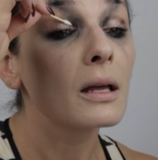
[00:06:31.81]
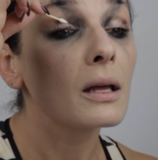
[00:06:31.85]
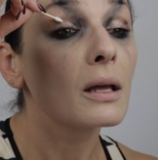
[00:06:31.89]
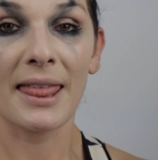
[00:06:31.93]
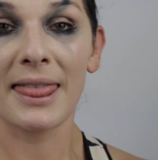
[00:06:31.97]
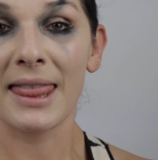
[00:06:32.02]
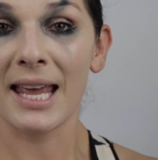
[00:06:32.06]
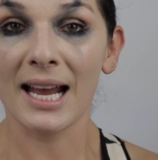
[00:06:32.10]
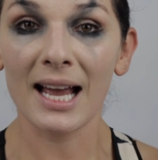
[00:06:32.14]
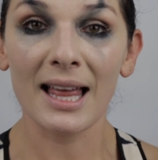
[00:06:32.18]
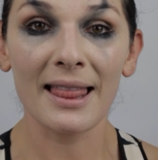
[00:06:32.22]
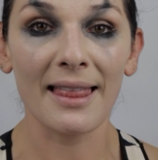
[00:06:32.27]
The
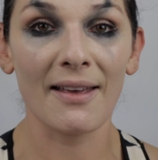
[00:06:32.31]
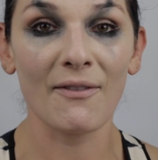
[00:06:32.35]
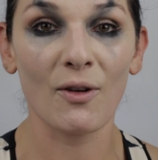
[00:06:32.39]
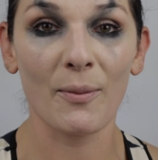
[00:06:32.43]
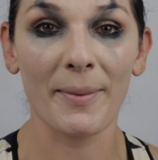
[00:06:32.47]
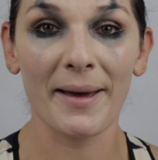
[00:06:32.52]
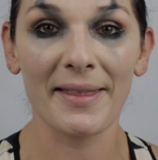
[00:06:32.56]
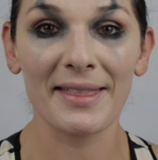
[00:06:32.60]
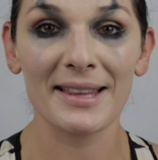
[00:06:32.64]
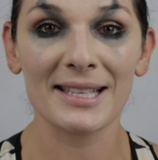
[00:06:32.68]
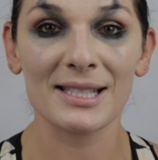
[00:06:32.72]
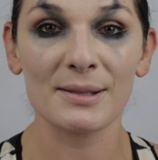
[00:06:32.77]
thing I love
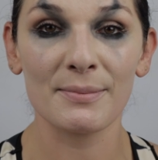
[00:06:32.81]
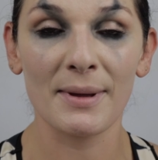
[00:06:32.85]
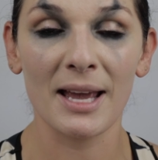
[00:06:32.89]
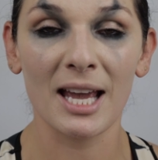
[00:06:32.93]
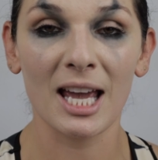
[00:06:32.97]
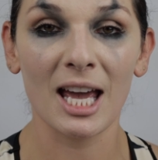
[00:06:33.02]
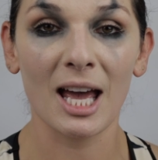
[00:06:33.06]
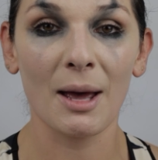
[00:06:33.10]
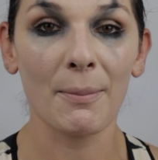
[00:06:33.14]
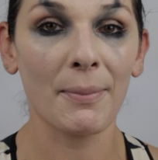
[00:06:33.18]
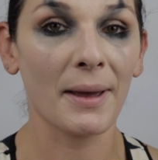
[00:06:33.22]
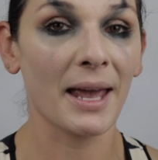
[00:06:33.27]
about this
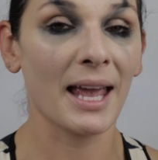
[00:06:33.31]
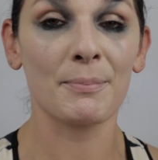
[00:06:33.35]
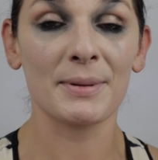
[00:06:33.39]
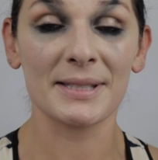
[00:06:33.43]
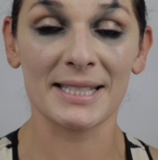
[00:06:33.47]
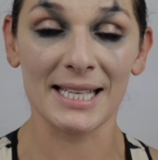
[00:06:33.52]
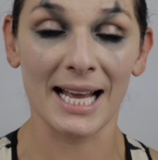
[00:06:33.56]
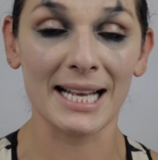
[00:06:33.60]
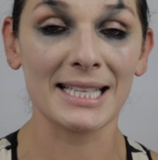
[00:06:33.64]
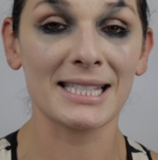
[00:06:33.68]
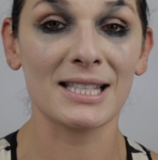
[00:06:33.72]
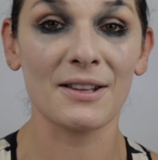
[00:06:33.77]
makeup,
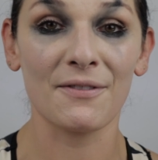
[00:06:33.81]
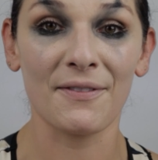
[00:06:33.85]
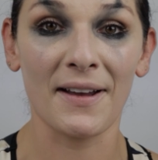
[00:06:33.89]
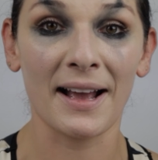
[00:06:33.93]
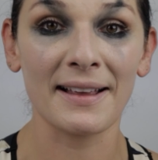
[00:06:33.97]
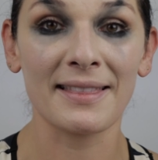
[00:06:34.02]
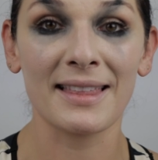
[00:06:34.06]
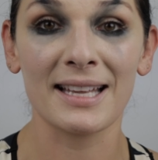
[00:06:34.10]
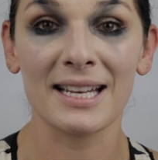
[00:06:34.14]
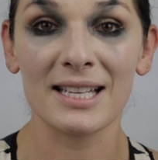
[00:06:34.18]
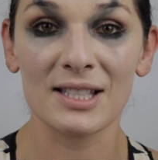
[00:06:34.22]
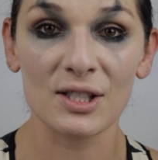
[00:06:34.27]
besides the
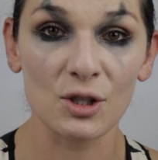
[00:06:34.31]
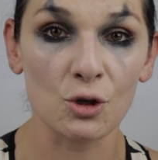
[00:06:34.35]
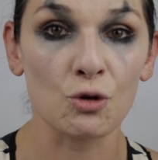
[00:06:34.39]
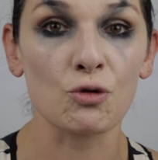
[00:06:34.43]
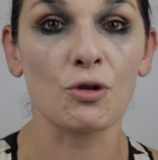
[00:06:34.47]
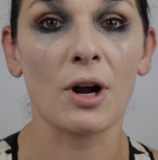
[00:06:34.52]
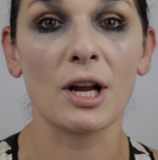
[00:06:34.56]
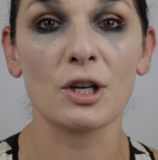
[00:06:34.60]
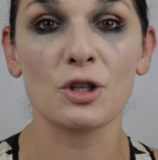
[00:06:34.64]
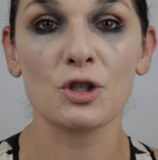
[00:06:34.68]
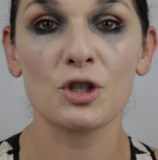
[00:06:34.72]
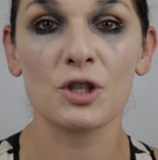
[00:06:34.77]
fact that it's
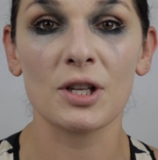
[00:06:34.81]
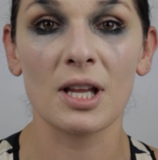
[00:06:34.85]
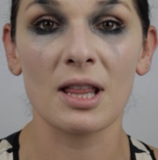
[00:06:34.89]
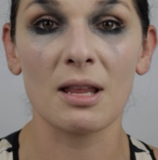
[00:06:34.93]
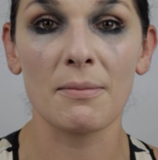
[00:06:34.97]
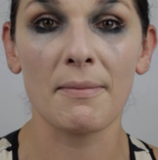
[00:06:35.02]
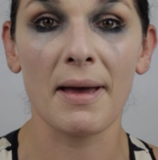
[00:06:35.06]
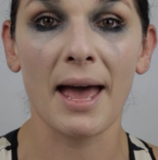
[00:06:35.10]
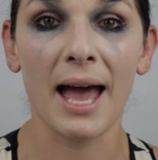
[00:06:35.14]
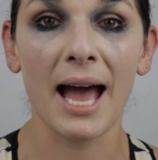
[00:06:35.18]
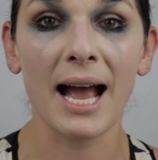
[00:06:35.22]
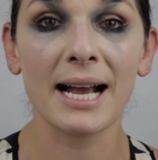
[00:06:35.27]
grunge to
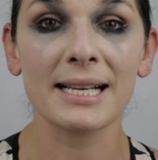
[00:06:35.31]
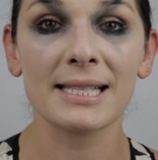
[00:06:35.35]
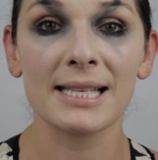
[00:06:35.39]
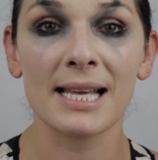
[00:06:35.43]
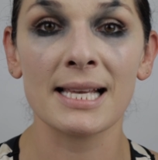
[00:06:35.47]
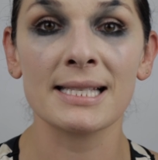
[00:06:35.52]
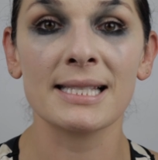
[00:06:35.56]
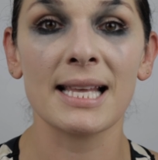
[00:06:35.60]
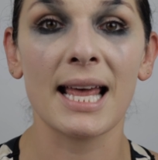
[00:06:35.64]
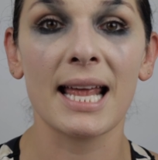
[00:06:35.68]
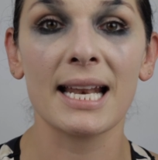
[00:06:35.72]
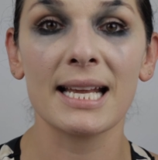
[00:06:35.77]
the max,
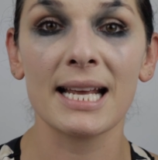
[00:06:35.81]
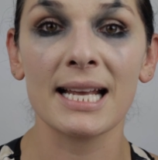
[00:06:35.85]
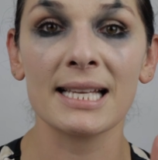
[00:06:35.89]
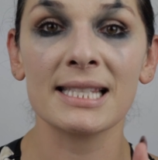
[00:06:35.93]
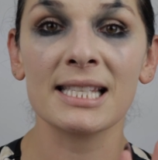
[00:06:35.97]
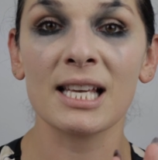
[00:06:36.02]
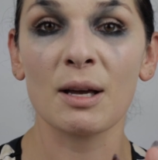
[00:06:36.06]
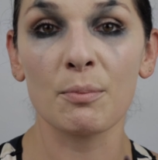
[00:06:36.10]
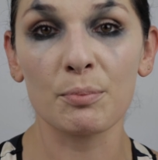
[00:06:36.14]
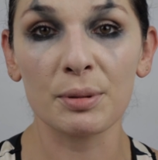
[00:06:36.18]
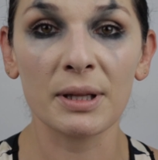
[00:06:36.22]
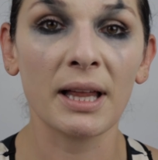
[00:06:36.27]
is that
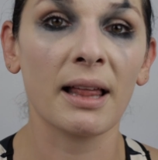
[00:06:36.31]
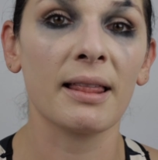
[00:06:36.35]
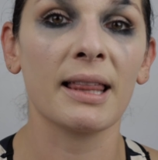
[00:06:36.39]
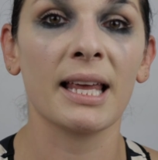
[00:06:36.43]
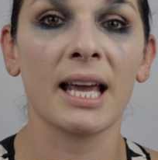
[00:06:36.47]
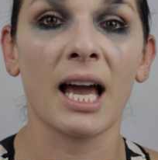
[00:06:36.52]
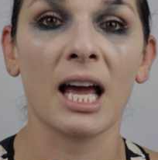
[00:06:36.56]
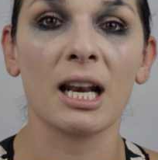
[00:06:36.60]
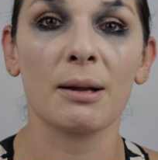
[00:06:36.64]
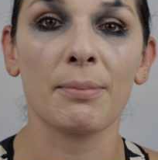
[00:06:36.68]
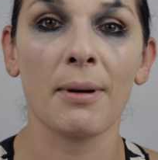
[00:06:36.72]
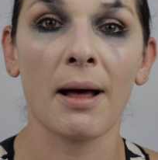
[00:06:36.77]
it's
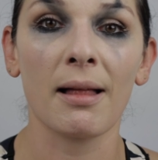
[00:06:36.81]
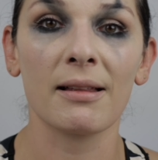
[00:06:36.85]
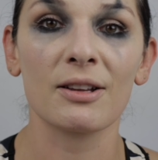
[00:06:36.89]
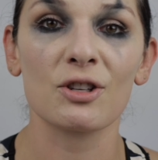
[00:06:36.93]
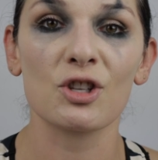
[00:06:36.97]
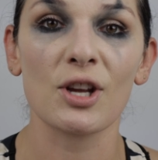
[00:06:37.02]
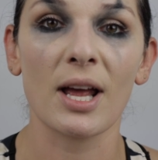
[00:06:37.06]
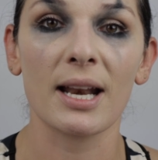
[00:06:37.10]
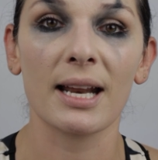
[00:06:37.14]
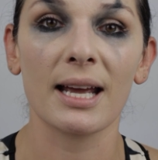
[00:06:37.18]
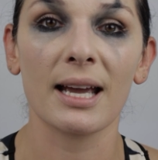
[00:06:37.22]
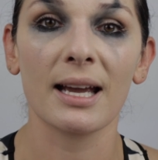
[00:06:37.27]
completely
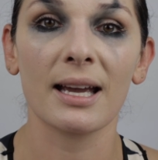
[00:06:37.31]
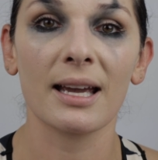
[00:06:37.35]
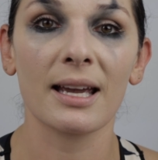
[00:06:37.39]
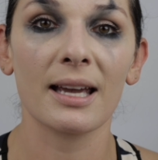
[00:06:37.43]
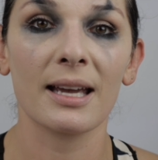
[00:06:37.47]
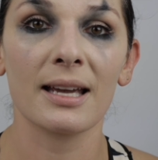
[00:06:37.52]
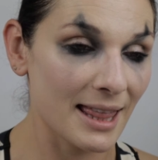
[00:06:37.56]
unapologetic.